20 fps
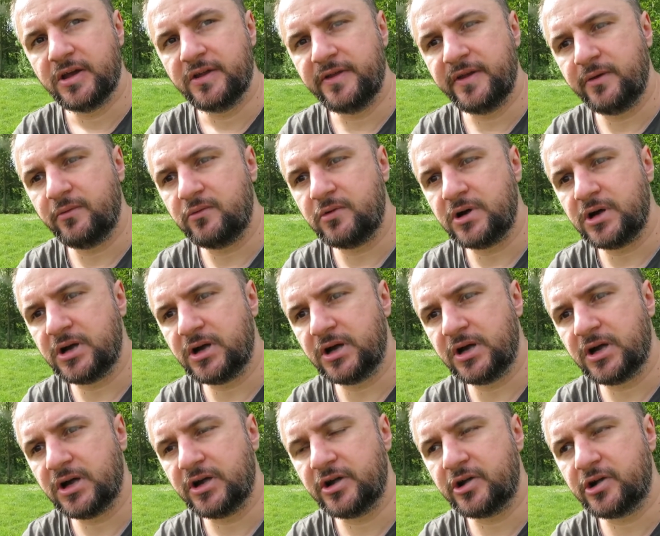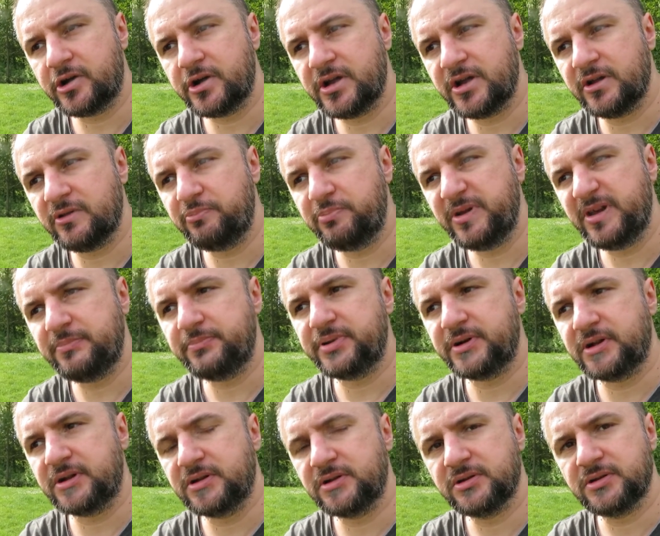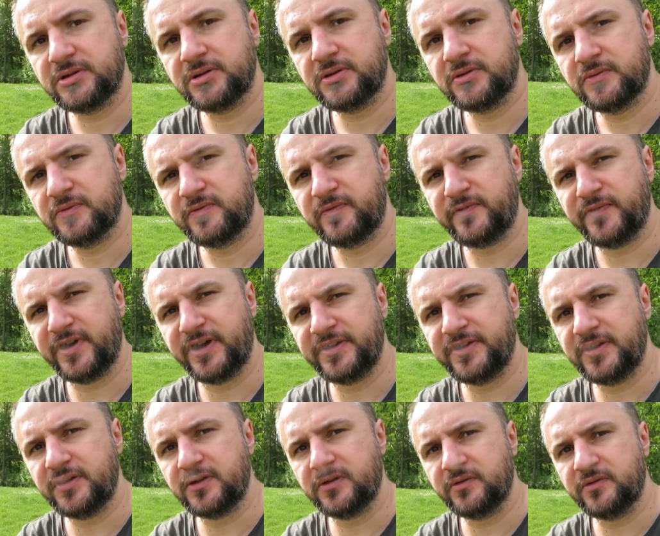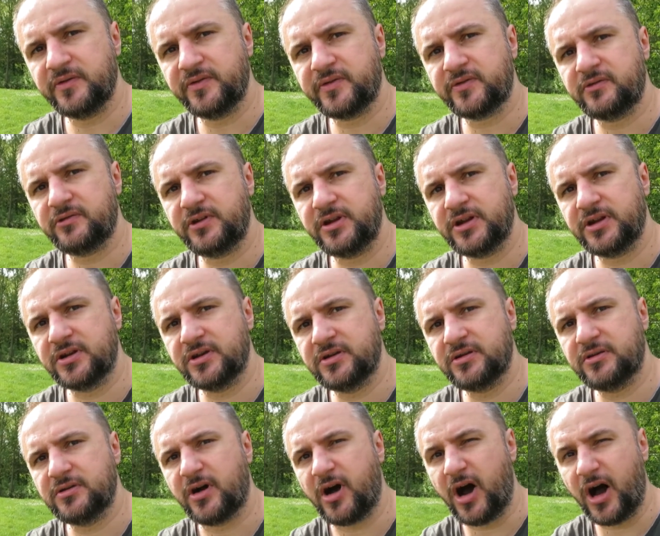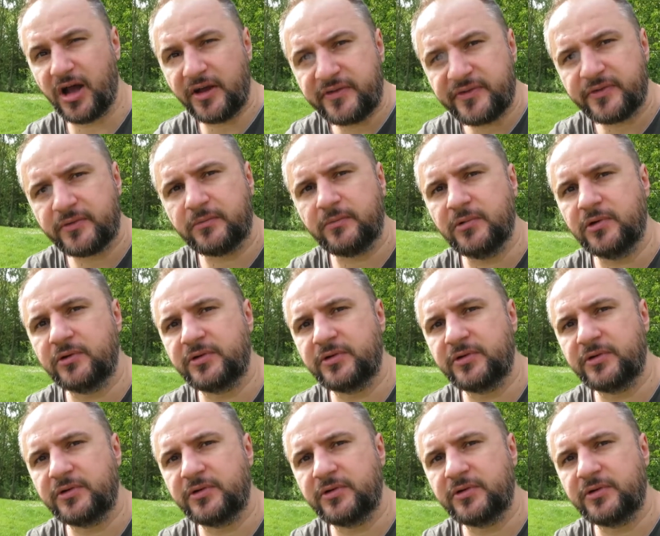There were real people fighting on the screen. Awesome